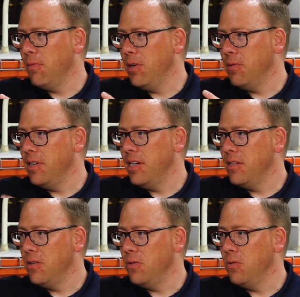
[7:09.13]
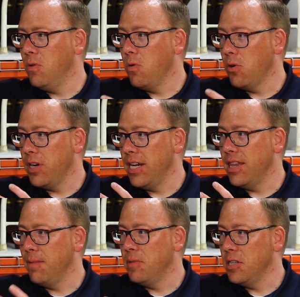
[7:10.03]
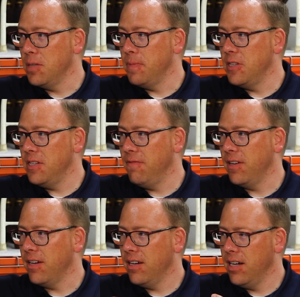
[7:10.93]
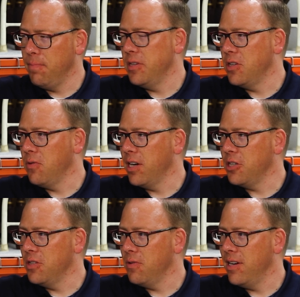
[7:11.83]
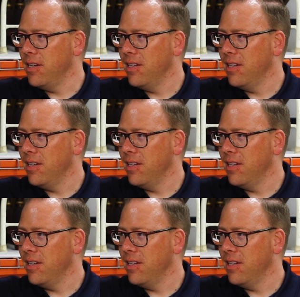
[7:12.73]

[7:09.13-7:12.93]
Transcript: we would need to orient them to specific compass directions, right?